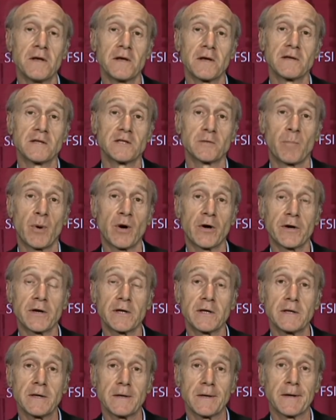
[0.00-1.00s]
his
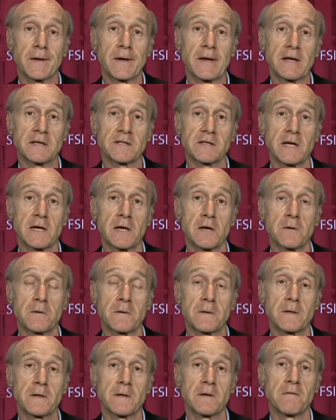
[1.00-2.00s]
party uh, has
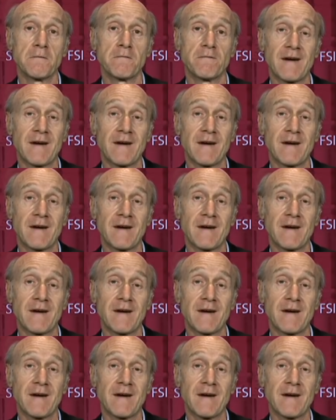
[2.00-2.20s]
now uh,